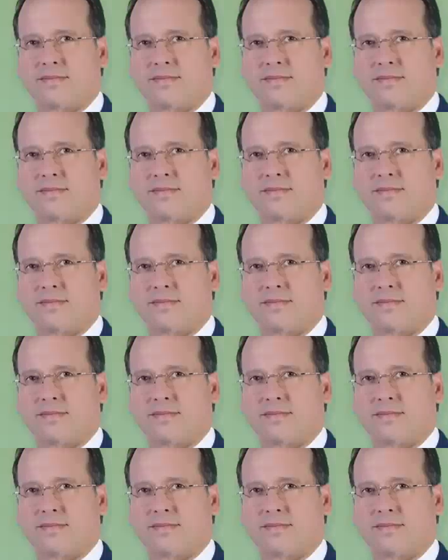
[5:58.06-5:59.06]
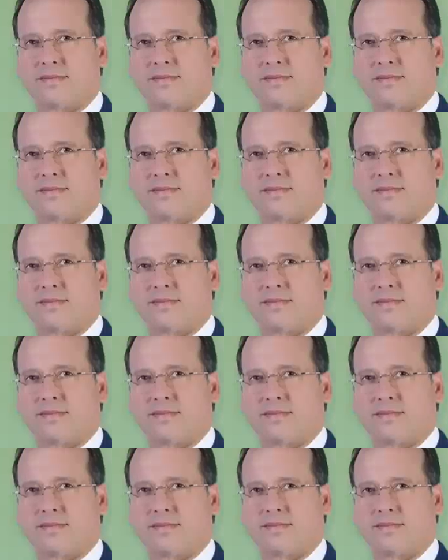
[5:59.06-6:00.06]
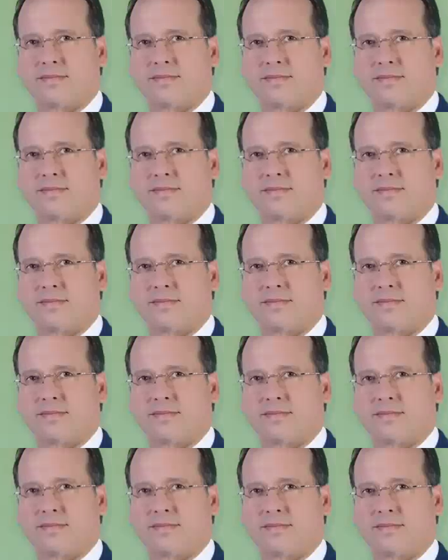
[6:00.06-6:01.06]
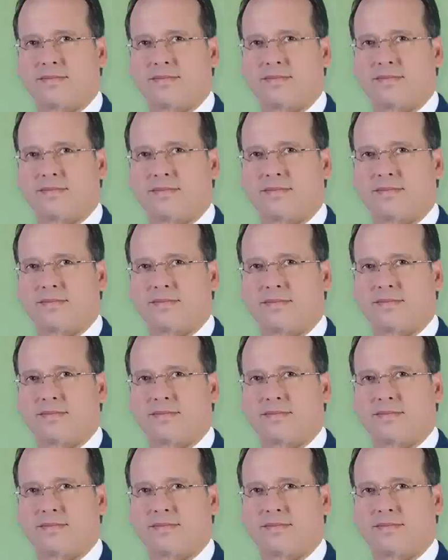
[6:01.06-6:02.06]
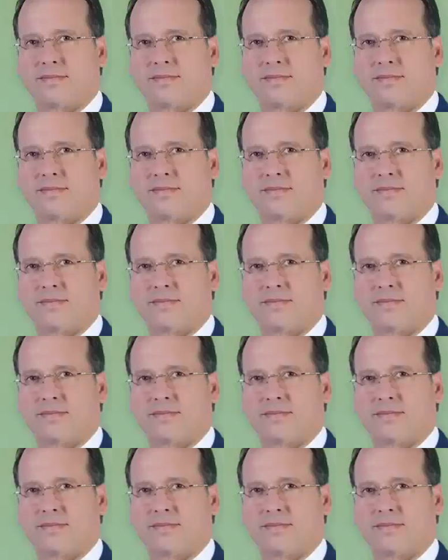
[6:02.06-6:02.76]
The face doesn't move, so there is nothing to read.